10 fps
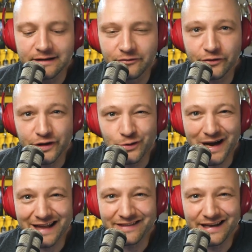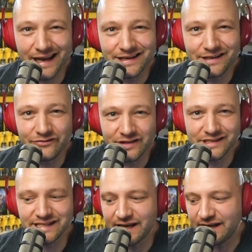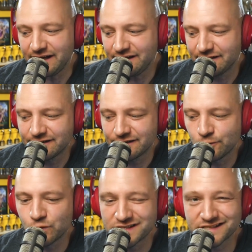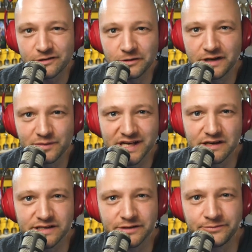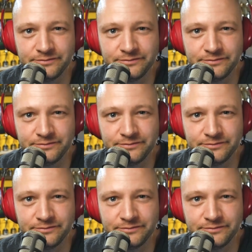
for you, at the end of the day, what does it all come down to?